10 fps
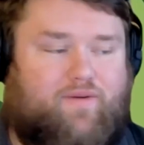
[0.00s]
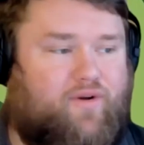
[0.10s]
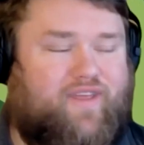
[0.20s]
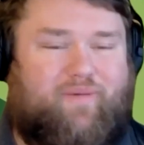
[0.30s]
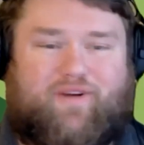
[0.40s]

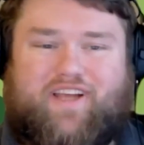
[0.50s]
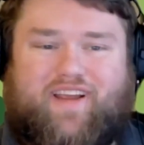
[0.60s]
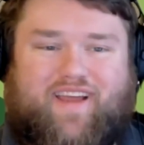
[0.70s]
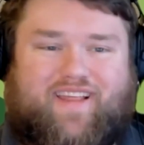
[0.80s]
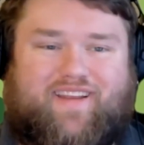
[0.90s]
Really
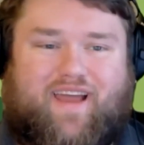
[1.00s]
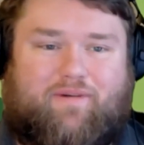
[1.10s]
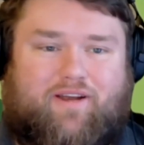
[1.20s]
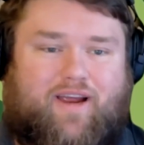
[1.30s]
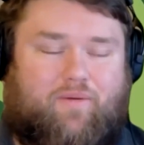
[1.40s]
appreciate you taking the
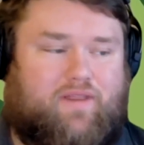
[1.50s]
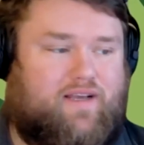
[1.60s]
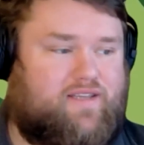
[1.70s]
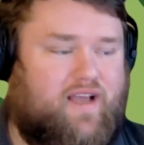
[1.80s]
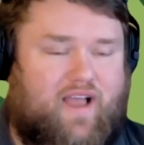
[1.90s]
time and talking
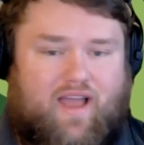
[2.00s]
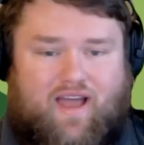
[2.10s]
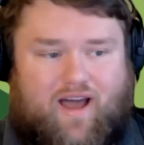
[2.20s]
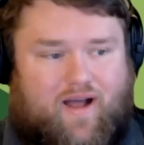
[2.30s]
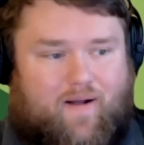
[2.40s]
with us.
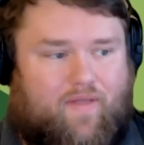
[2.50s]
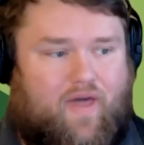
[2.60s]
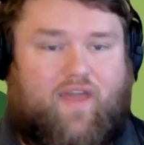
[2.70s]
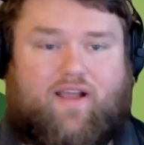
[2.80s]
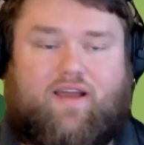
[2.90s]

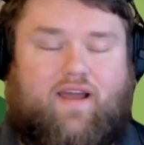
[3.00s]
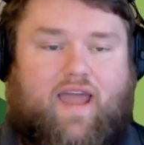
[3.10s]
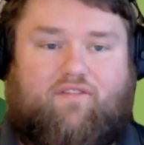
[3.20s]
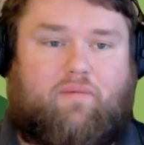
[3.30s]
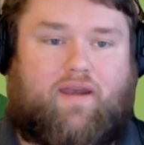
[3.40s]
I think
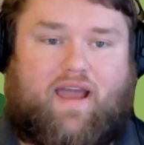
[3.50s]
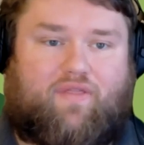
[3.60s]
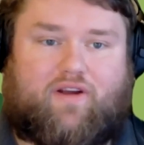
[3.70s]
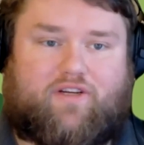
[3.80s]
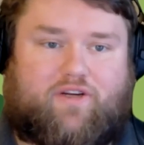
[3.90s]
everybody
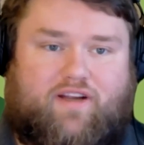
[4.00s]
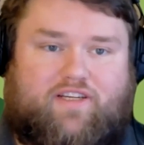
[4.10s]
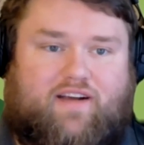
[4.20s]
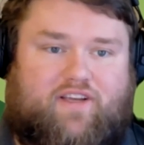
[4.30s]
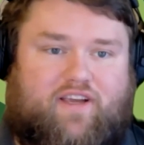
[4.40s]
out there should
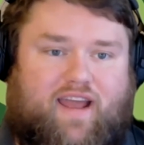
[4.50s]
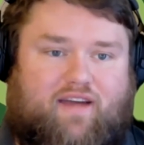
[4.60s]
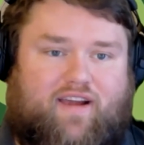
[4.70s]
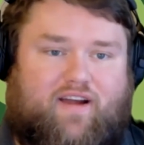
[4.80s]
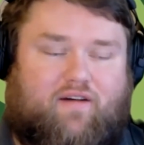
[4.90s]
reach out to you and
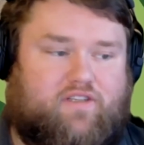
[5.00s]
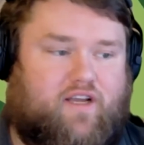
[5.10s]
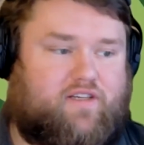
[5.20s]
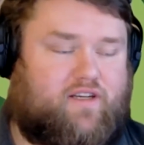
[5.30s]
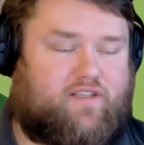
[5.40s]
have that
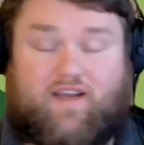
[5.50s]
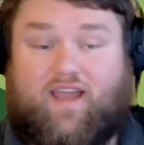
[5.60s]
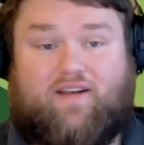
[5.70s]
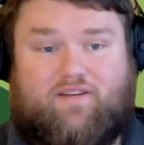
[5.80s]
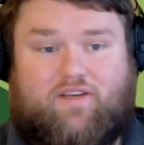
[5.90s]
conversation because,
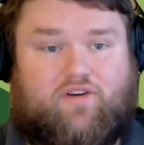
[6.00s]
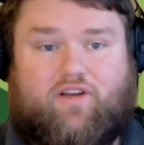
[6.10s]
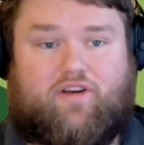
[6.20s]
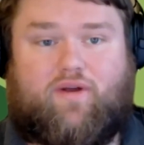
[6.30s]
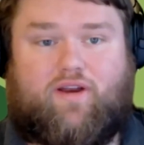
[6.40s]
again,
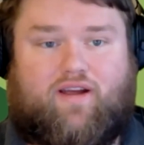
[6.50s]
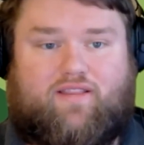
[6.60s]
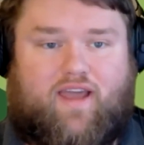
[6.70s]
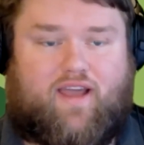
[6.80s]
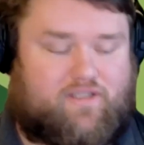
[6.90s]
you're doing
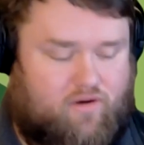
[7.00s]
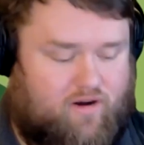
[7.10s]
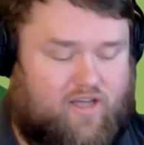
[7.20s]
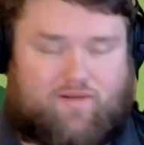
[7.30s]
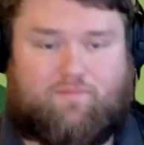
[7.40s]
great things.
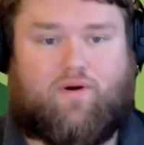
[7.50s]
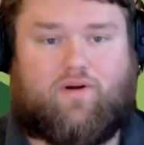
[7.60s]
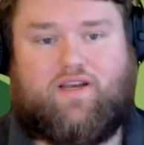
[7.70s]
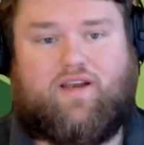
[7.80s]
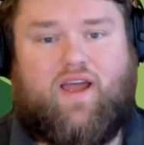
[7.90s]
You're an awesome
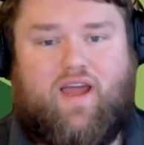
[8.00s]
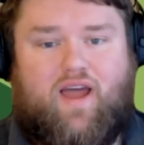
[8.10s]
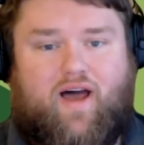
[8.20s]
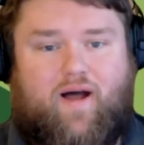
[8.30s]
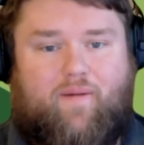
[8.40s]
person.
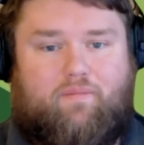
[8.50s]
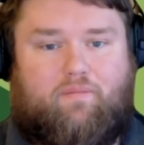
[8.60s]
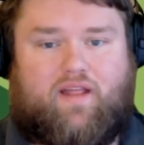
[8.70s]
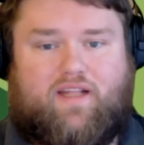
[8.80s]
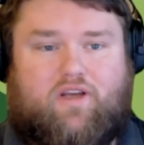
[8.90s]

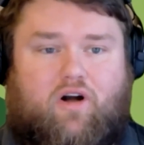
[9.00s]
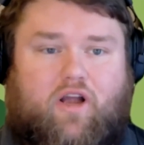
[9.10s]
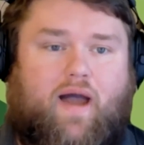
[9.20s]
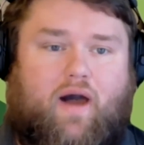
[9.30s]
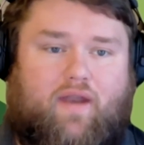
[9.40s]
But let's all
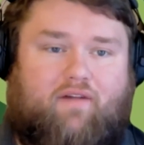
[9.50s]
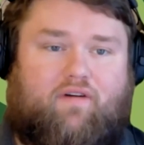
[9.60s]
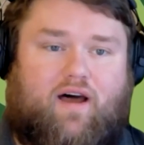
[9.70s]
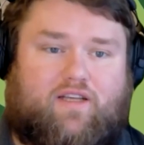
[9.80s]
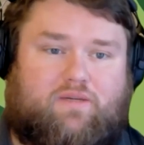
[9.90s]
go out,
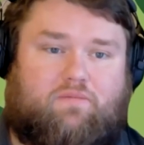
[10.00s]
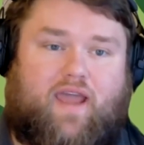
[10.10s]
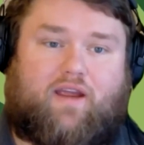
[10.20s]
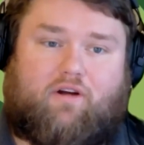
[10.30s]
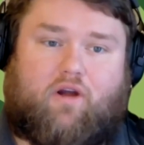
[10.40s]
have an awesome
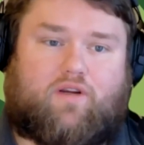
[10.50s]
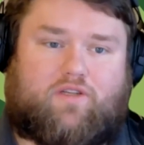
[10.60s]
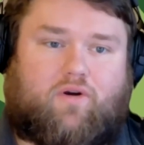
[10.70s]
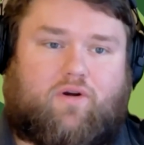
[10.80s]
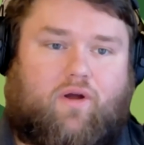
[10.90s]
day, and grow our
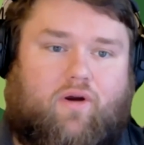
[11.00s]
circle.